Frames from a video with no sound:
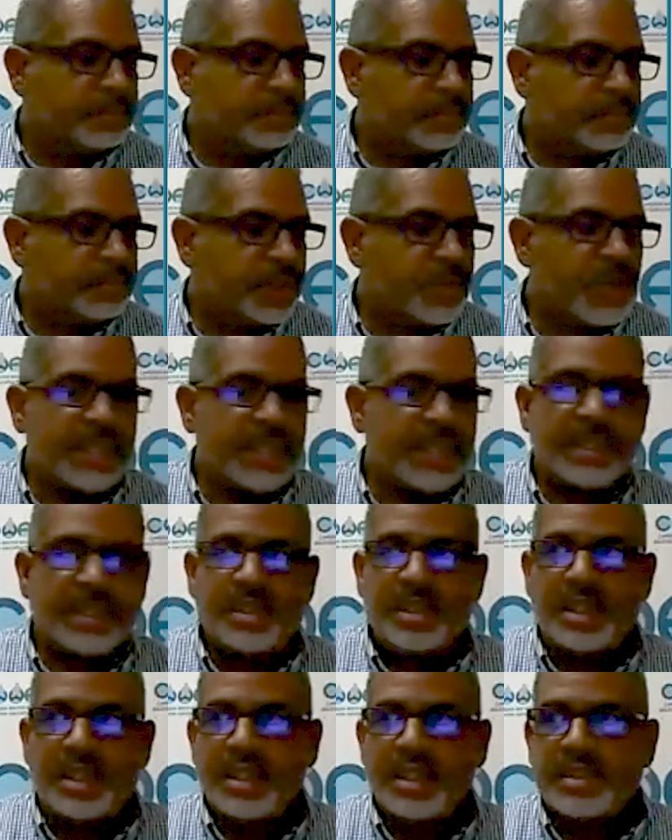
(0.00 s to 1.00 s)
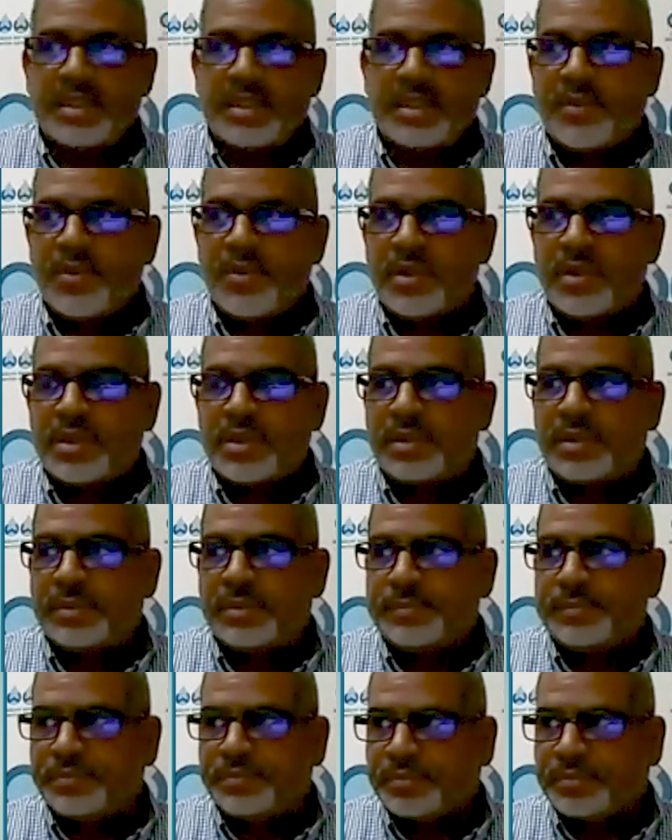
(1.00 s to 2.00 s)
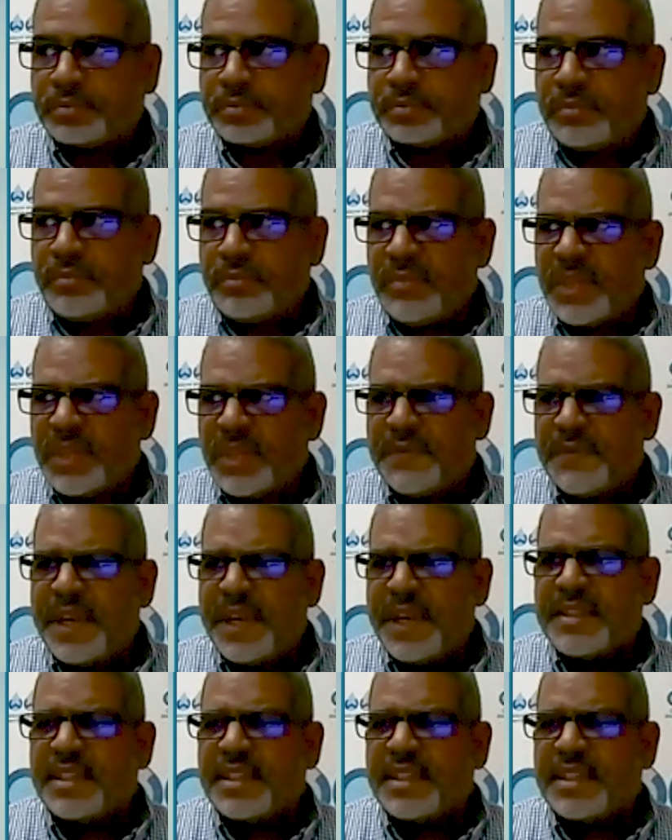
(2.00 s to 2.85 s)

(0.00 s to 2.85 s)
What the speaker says: strategy is, of course, to fence